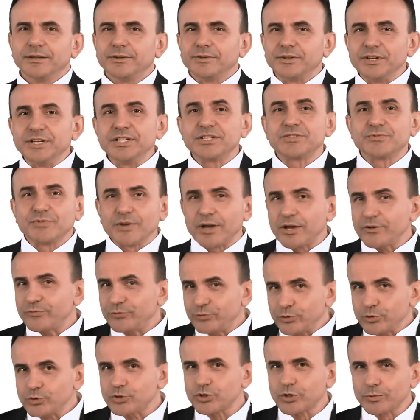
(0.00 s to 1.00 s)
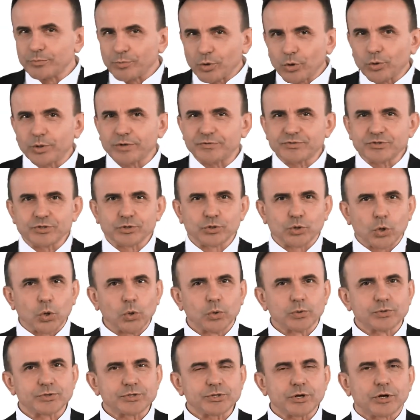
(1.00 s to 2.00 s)
These five future motives and
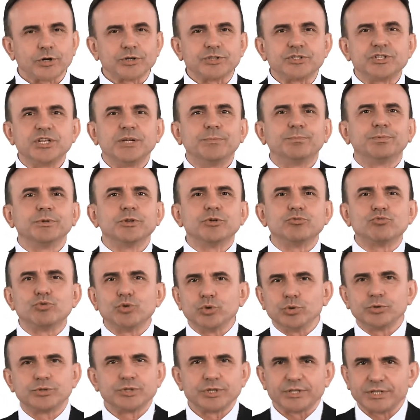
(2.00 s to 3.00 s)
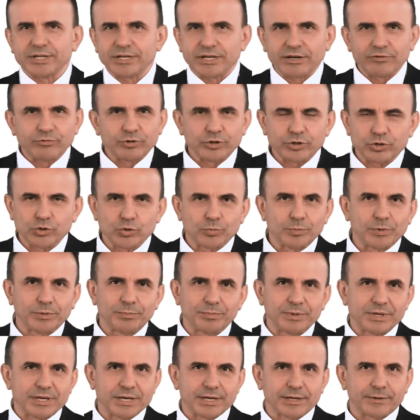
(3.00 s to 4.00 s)
goals are deeply rooted in every human
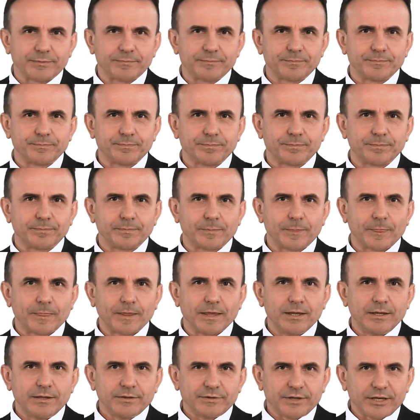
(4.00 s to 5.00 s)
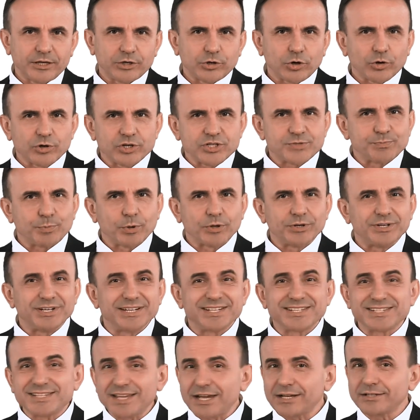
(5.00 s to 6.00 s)
being. They correspond
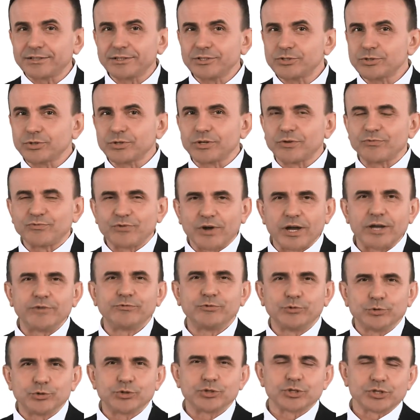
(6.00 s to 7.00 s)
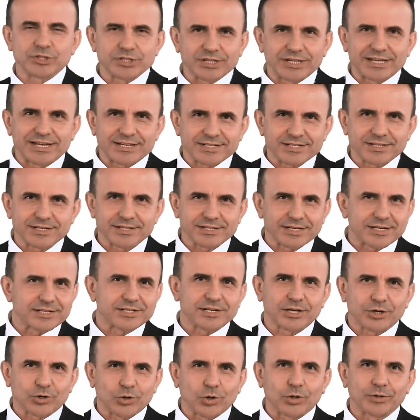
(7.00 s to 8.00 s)
exactly to the five futures glasses,
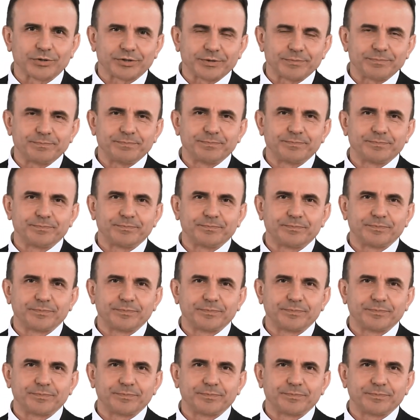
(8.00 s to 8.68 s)
as I call them.